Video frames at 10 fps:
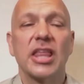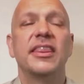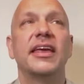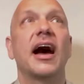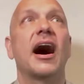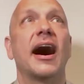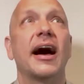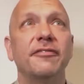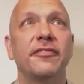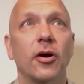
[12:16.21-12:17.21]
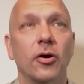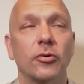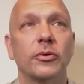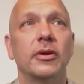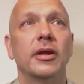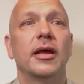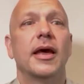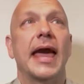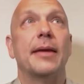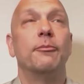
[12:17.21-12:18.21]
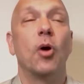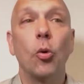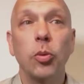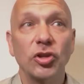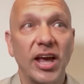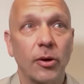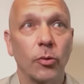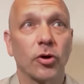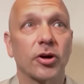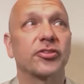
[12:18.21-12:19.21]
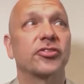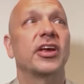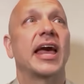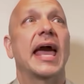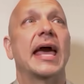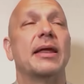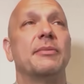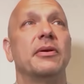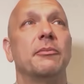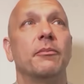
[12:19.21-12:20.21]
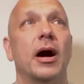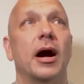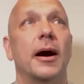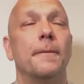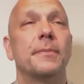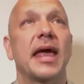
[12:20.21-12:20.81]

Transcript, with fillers: The iPhone and mobile networks and um,